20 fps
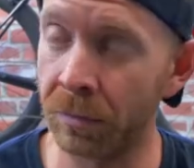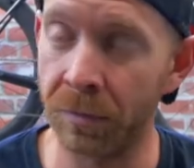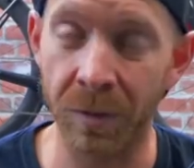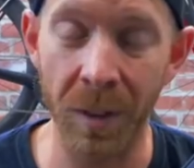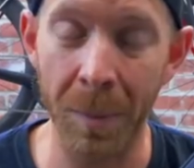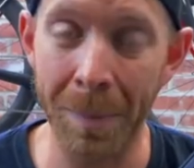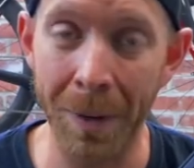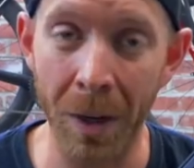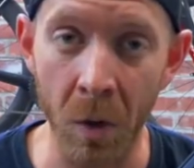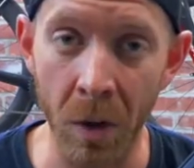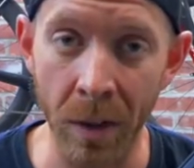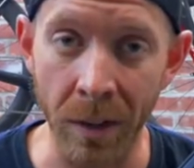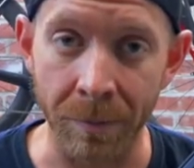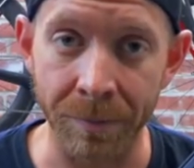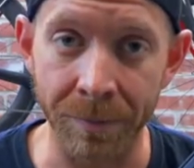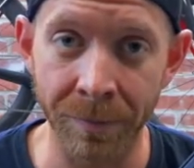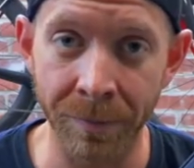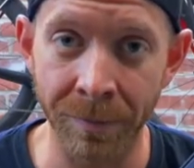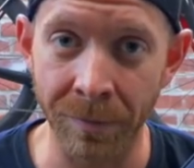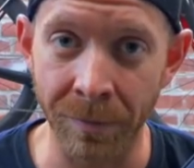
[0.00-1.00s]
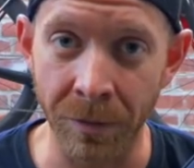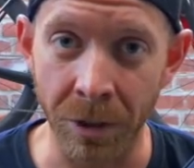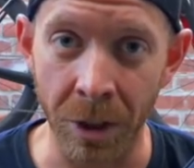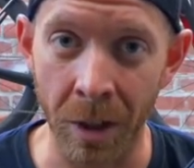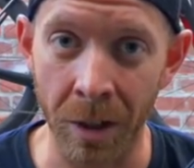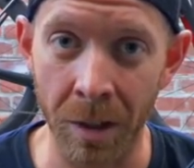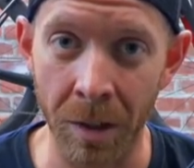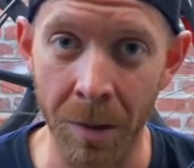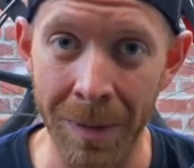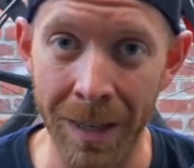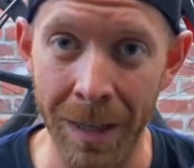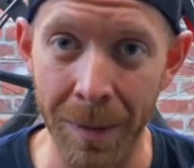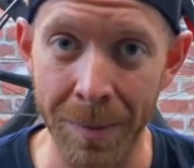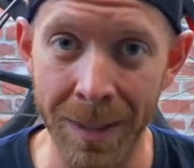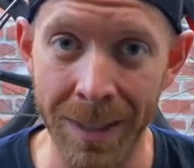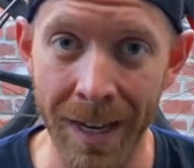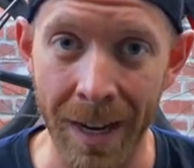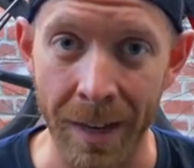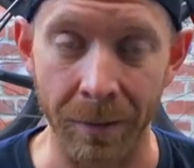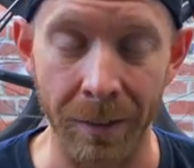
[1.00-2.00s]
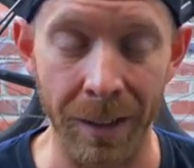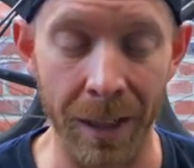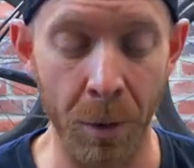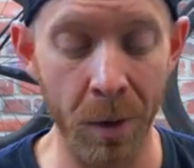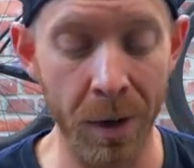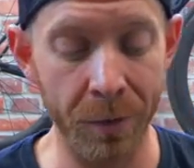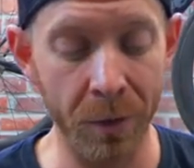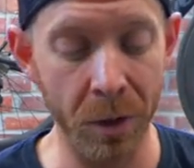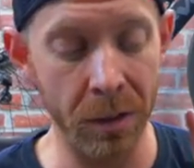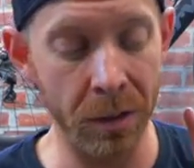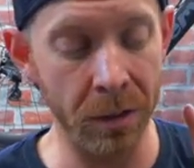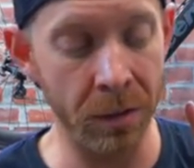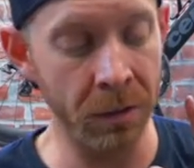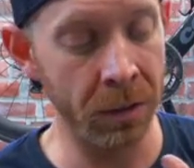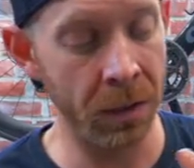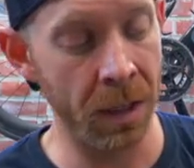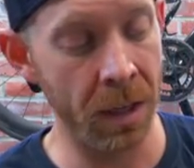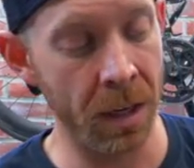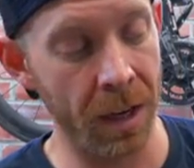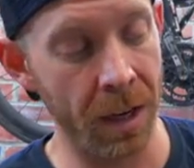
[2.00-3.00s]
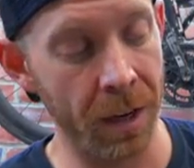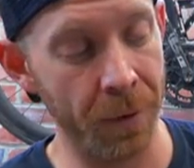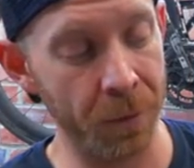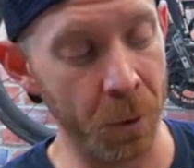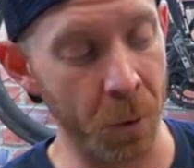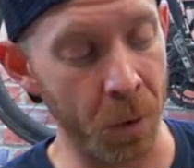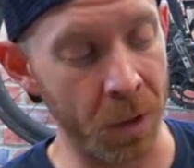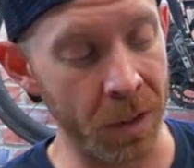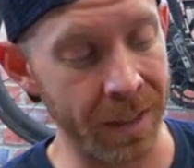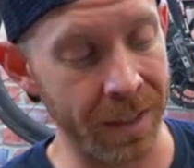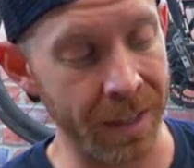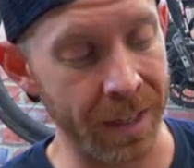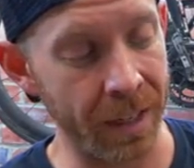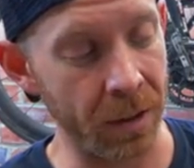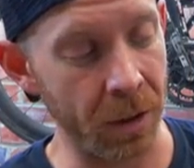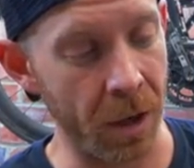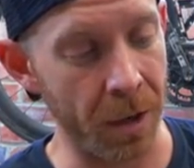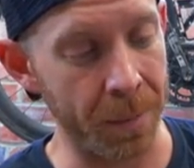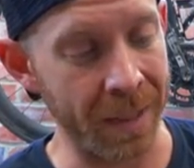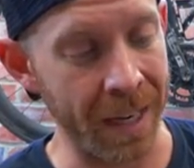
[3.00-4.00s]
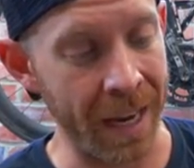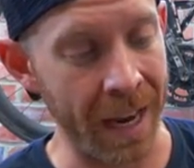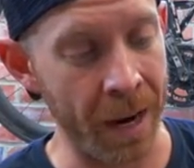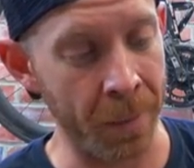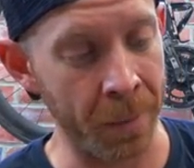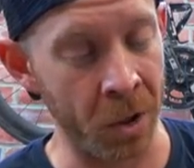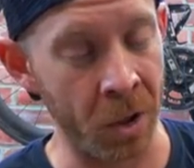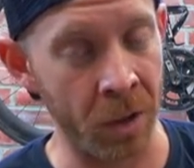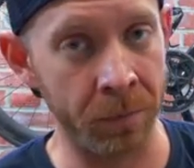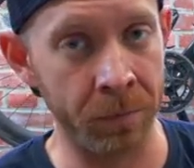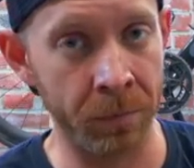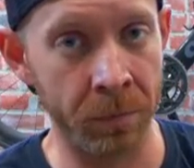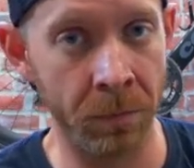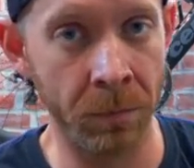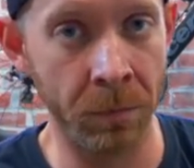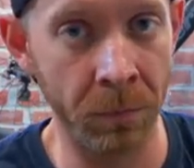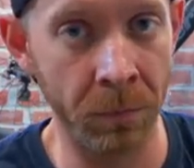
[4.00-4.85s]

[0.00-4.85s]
flip a coin. You're not gonna be upset. However, if you want a CycleOps hammer,